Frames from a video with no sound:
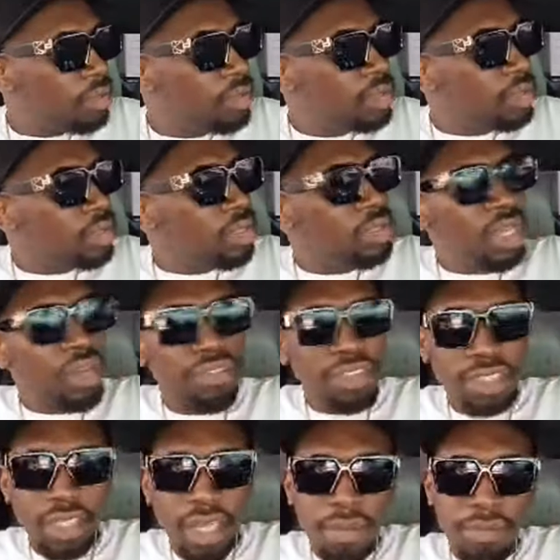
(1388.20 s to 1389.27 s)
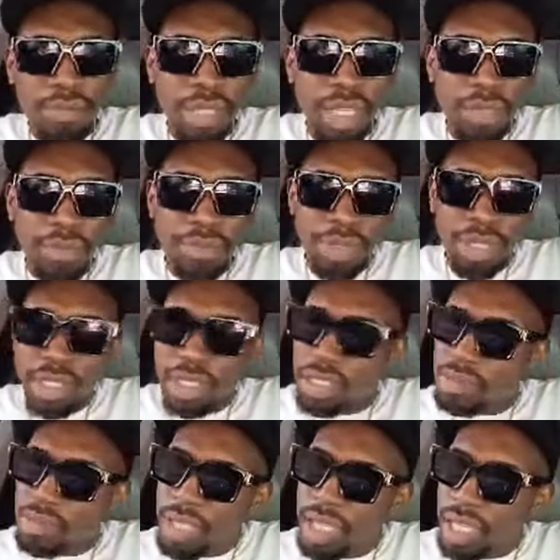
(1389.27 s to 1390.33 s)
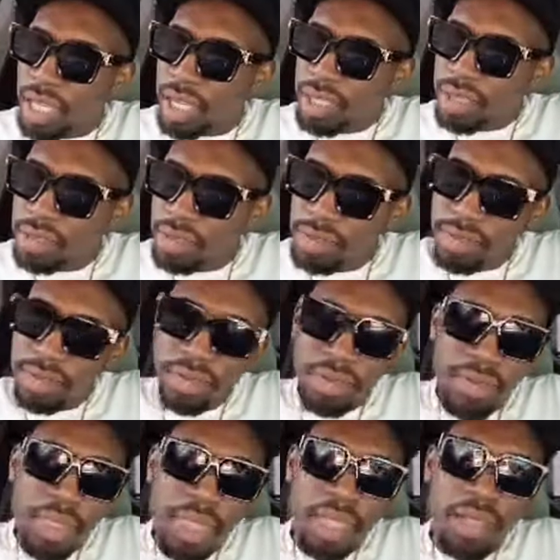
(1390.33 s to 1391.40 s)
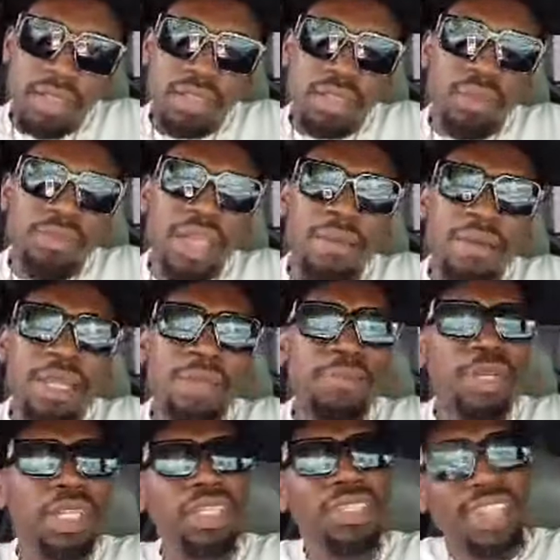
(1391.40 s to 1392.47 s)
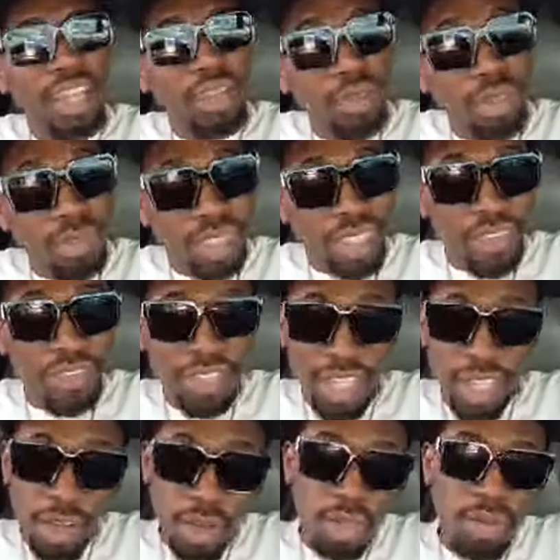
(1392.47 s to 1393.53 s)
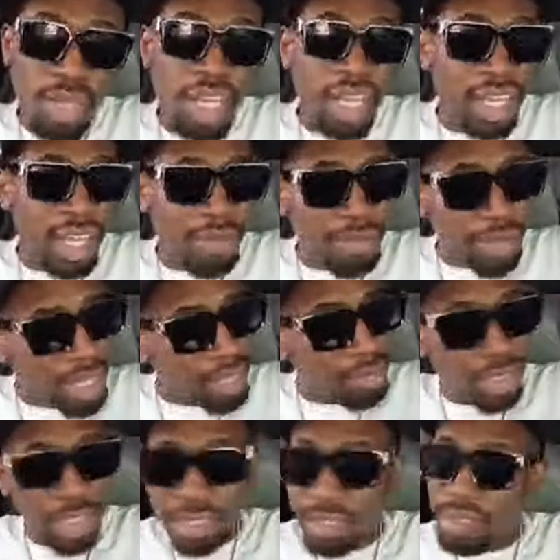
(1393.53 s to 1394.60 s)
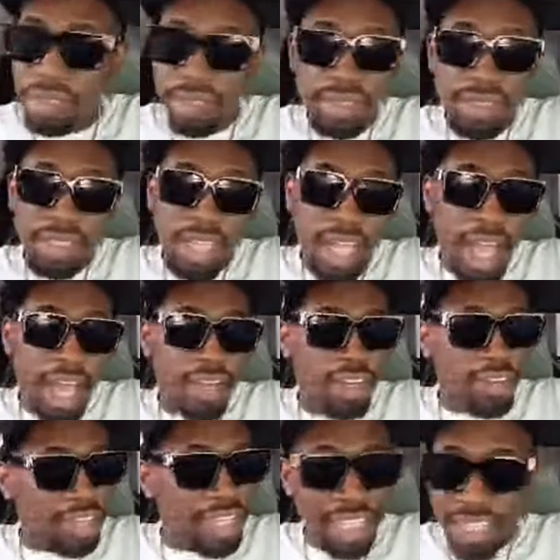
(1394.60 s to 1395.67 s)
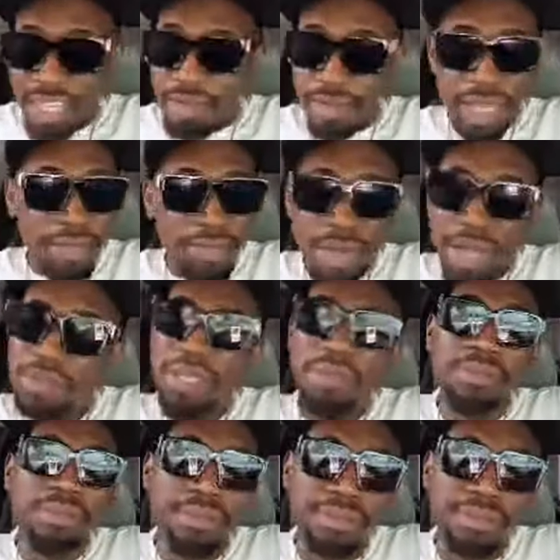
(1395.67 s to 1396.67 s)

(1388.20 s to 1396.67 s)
So now if you stop blame police, my lad. Sometimes the police alone we see if you take out your anger pan, but I not really them are the problem.